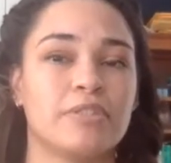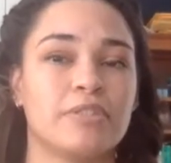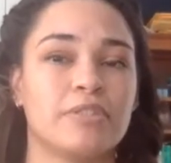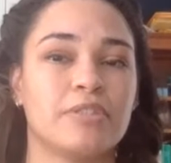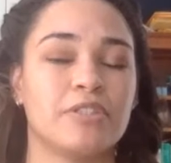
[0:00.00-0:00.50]

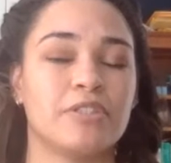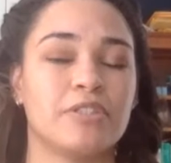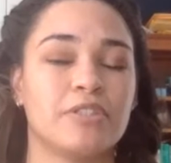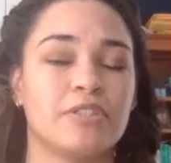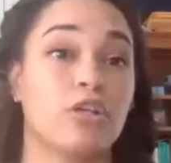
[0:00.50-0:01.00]
That's
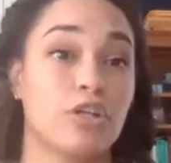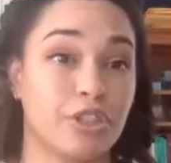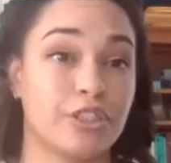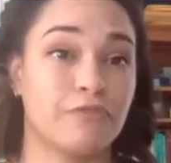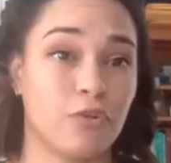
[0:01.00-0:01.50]
actually the
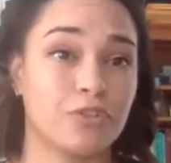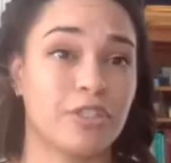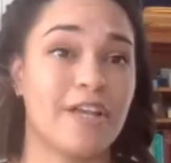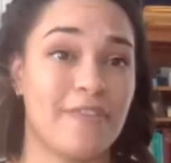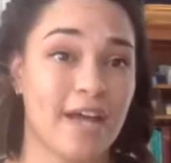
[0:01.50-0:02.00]
largest folder
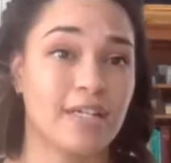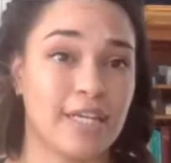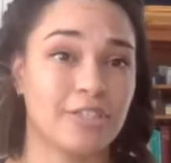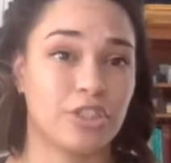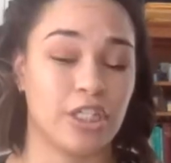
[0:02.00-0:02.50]
in that
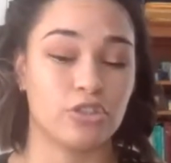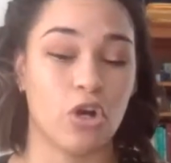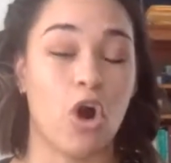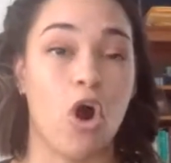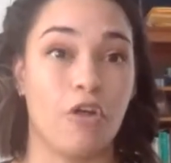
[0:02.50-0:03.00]
collection, is
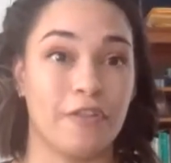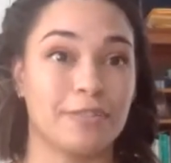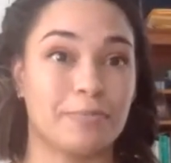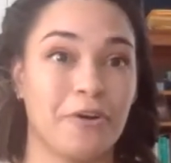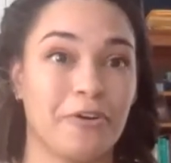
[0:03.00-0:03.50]
all these
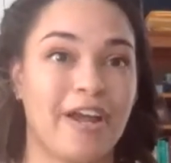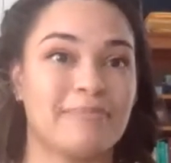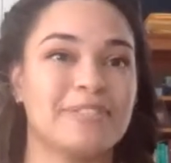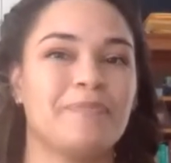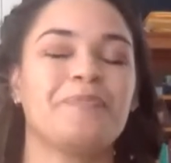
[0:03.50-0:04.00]

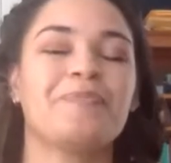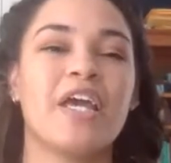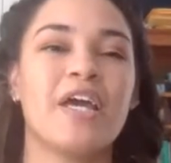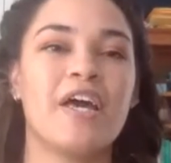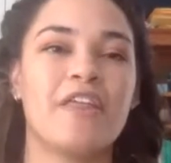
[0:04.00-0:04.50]
programs.
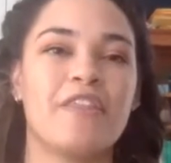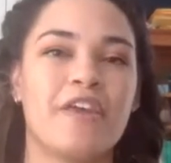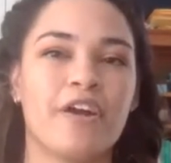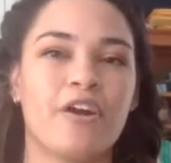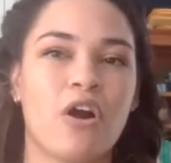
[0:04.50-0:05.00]

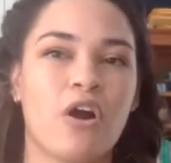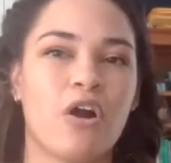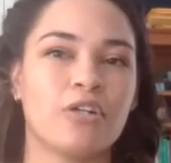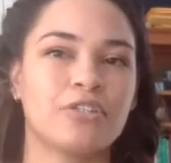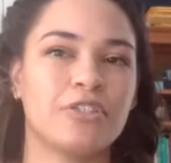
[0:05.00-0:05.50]
There are
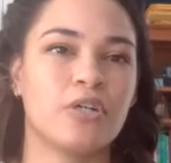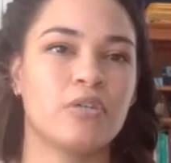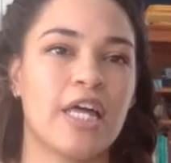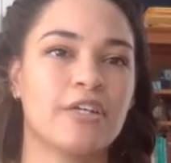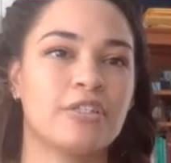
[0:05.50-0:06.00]
also
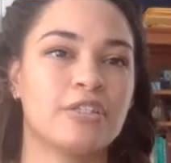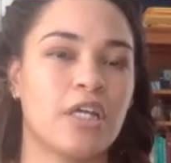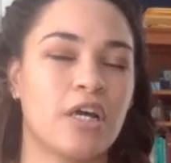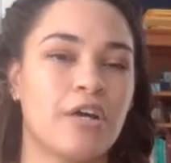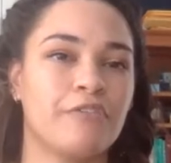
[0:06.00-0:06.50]
letters
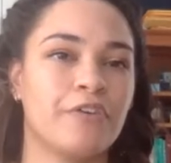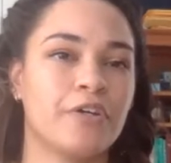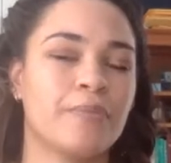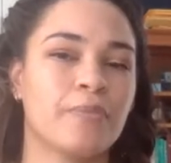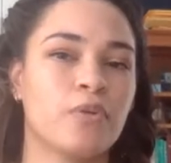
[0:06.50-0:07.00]
of
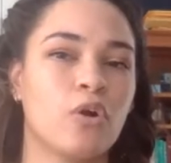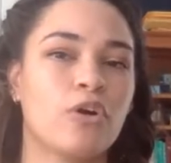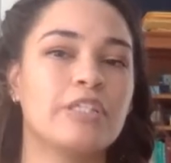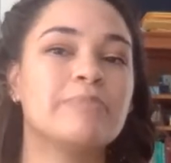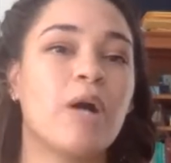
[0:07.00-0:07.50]

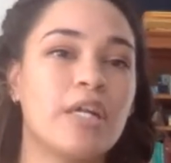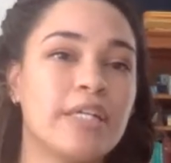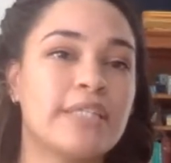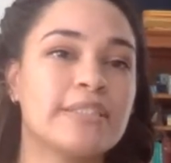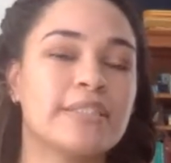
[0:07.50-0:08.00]

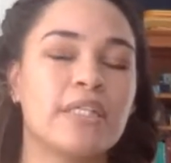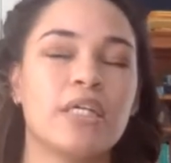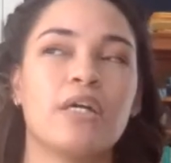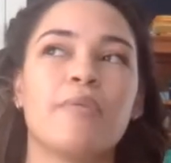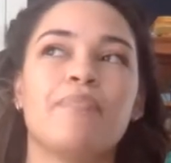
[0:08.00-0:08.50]
correspondence
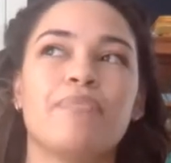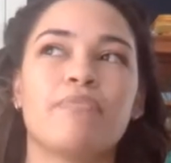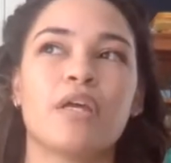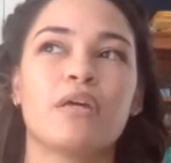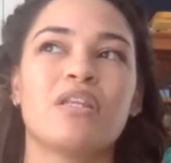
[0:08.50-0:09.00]

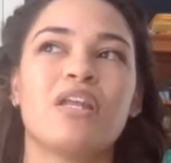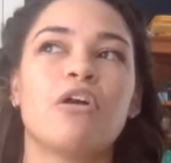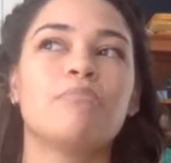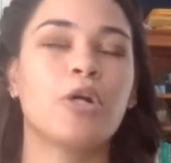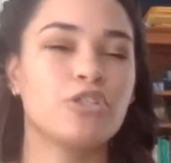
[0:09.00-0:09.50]
that
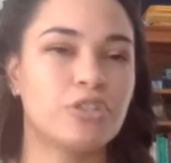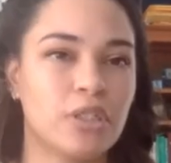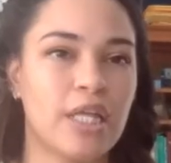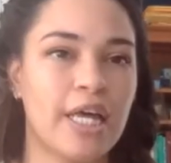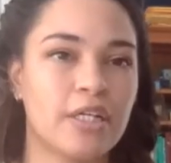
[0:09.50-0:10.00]
aren't
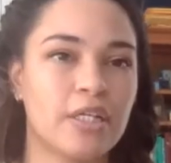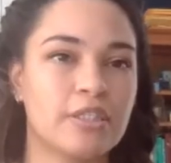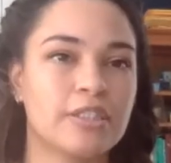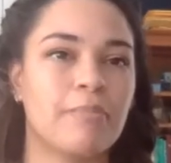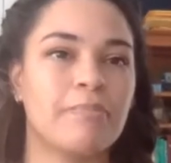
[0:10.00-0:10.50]
personal
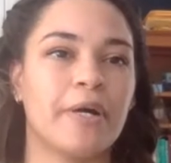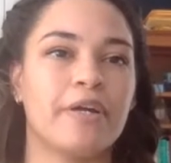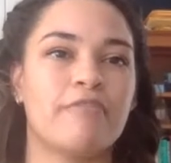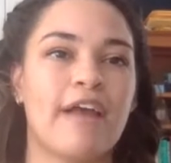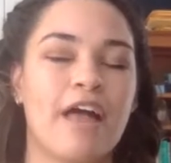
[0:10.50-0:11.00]
letters,
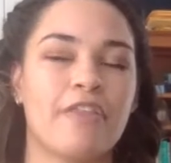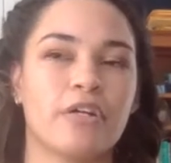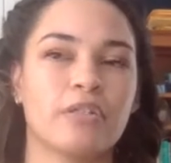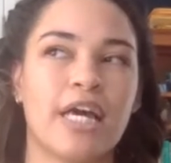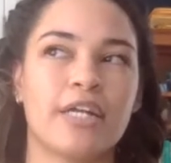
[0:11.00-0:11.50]
but
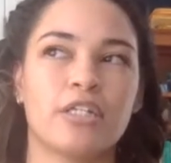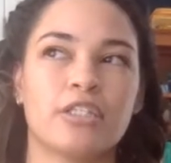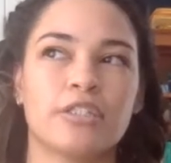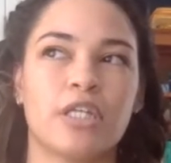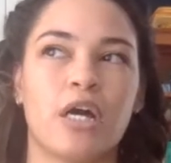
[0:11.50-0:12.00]
rather letters